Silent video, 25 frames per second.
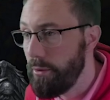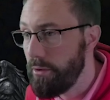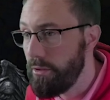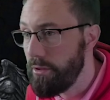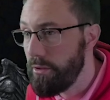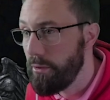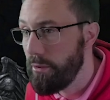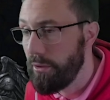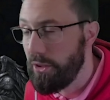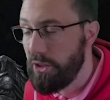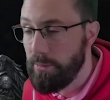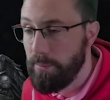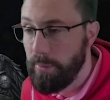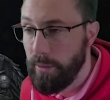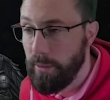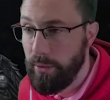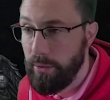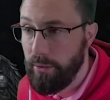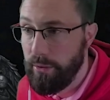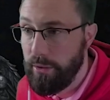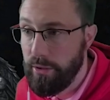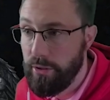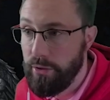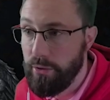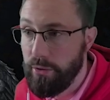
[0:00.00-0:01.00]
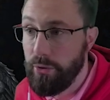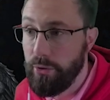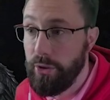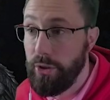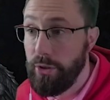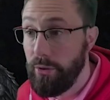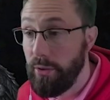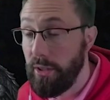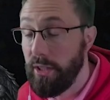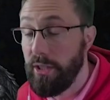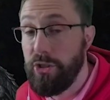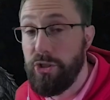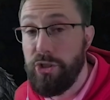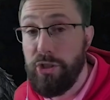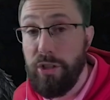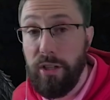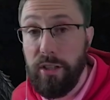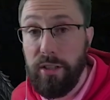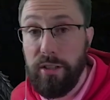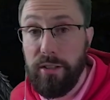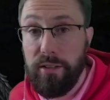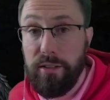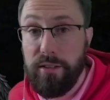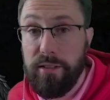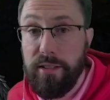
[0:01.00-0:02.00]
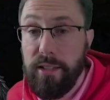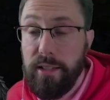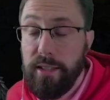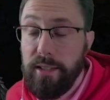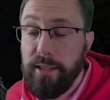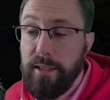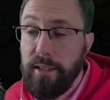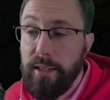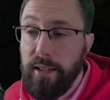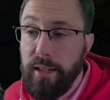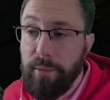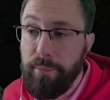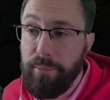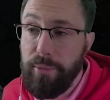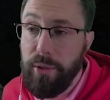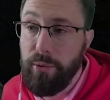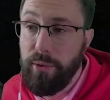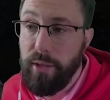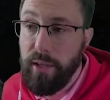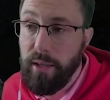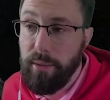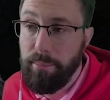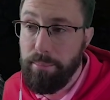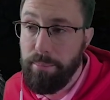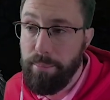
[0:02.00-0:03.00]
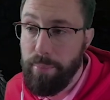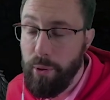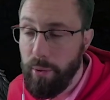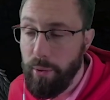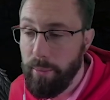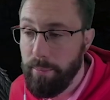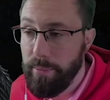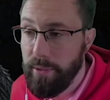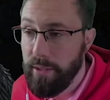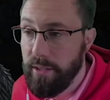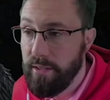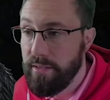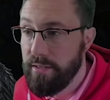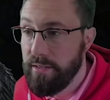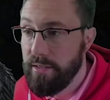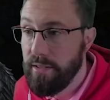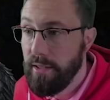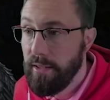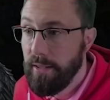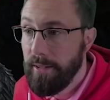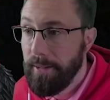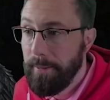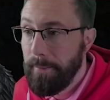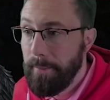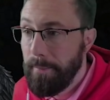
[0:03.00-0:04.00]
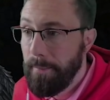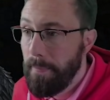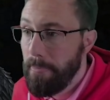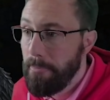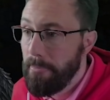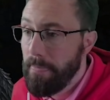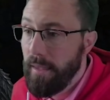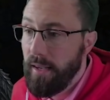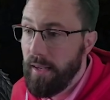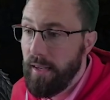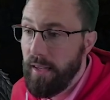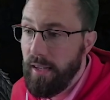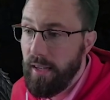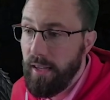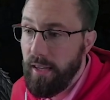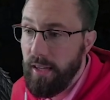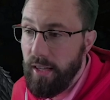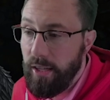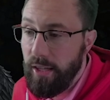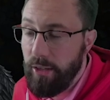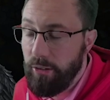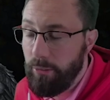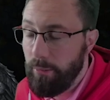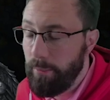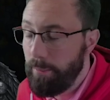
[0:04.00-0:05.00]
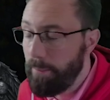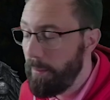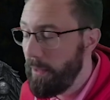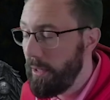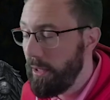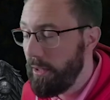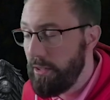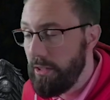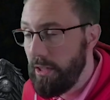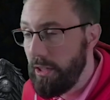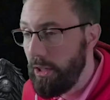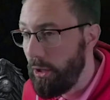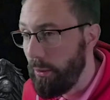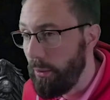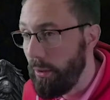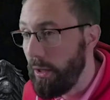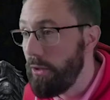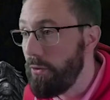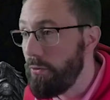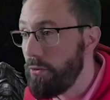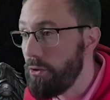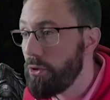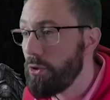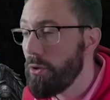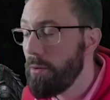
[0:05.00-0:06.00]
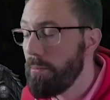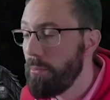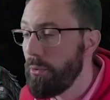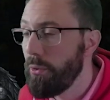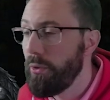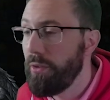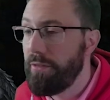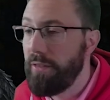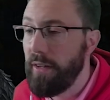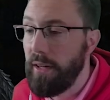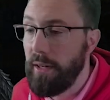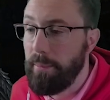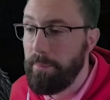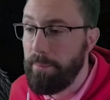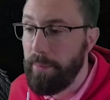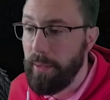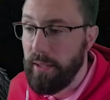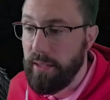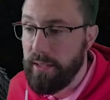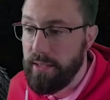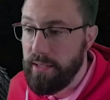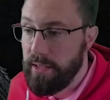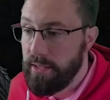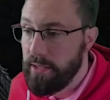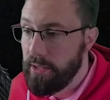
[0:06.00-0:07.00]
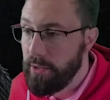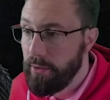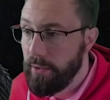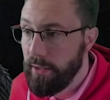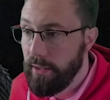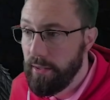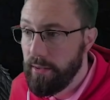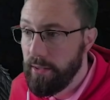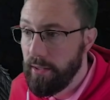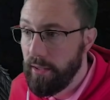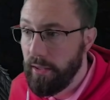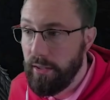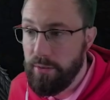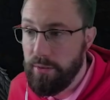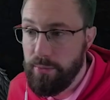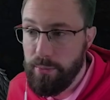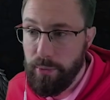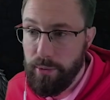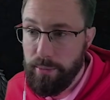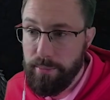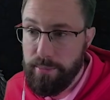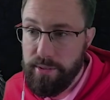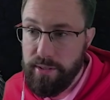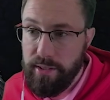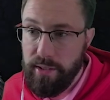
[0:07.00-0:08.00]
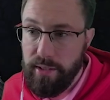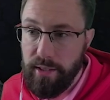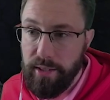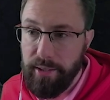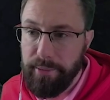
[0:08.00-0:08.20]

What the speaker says: or exploded, or you do get jailed, you can pop this. You've just got more availability to it, I think is what I'm saying.